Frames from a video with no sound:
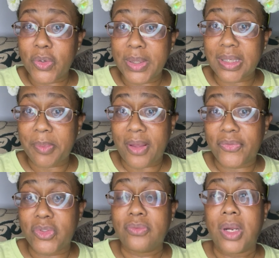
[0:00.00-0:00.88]
anything about
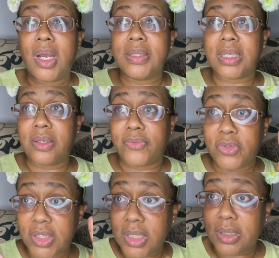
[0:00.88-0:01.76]
fuel rods and if you
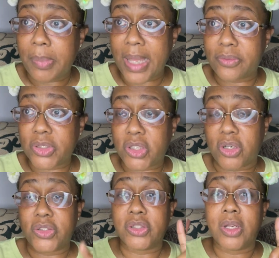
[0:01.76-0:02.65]
need a battery
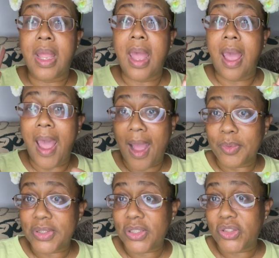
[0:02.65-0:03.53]
charger, I
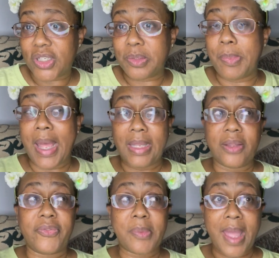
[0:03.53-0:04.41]
would suggest buying it
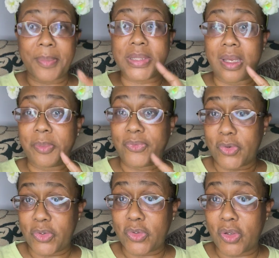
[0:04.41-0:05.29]
from Amazon before
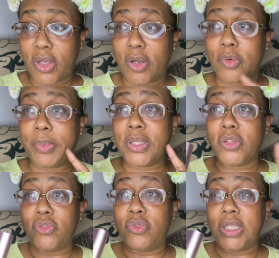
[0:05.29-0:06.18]
you could go
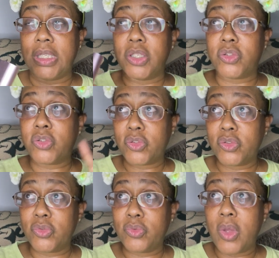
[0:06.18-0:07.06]
because you can get
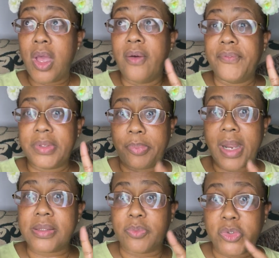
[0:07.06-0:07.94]
two for the
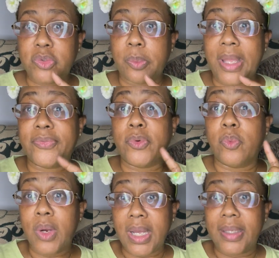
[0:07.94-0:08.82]
price of what you would pay for
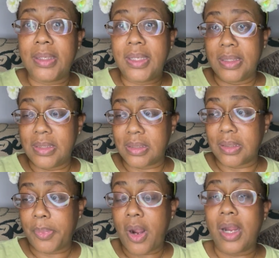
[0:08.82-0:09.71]
one in the Disney
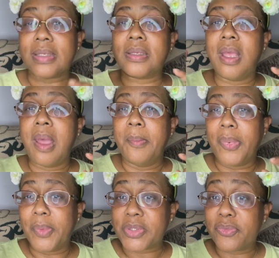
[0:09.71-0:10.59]
parks. But
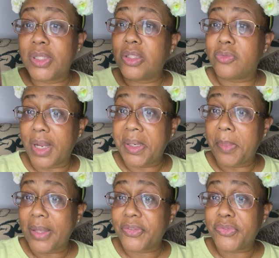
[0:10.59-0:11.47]
what's really great
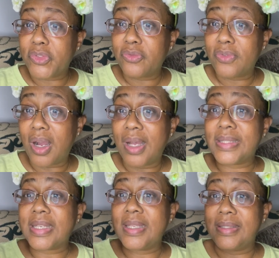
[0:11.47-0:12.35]
about the fuel
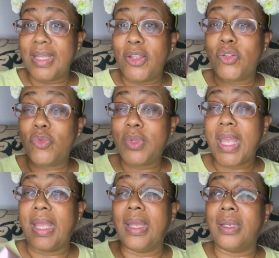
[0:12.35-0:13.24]
rods is that you
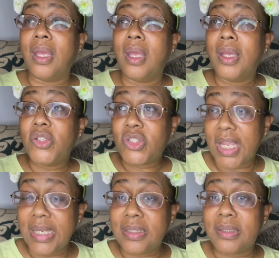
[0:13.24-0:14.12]
can
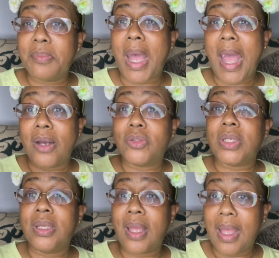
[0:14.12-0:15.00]
change them out
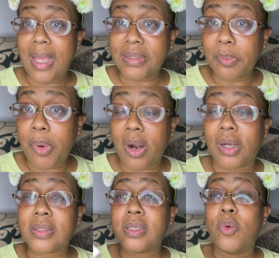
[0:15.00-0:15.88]
at the
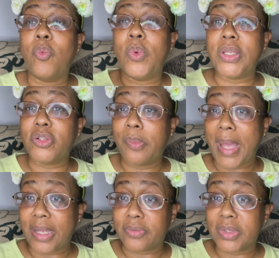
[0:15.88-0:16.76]
parks when your
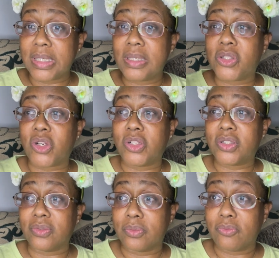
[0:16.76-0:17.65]
battery starts
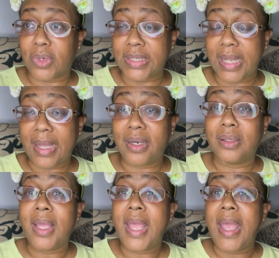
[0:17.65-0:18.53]
to run
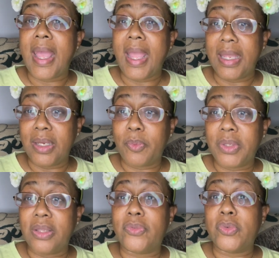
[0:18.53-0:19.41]
down and it will
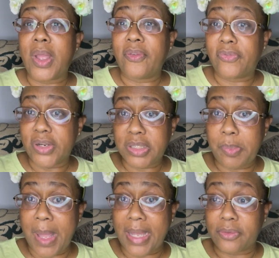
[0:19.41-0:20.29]
give you a fresh
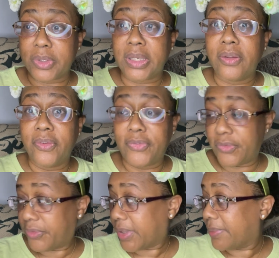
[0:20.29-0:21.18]
battery for
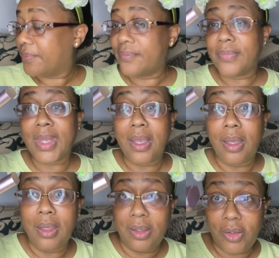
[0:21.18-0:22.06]
free.
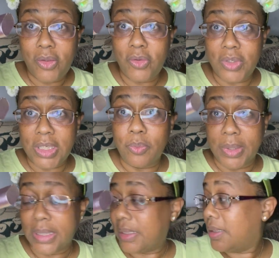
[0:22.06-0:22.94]
You need
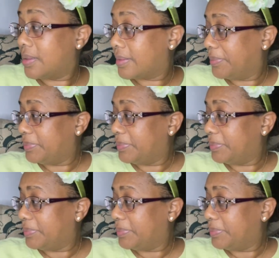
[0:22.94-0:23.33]
one of these.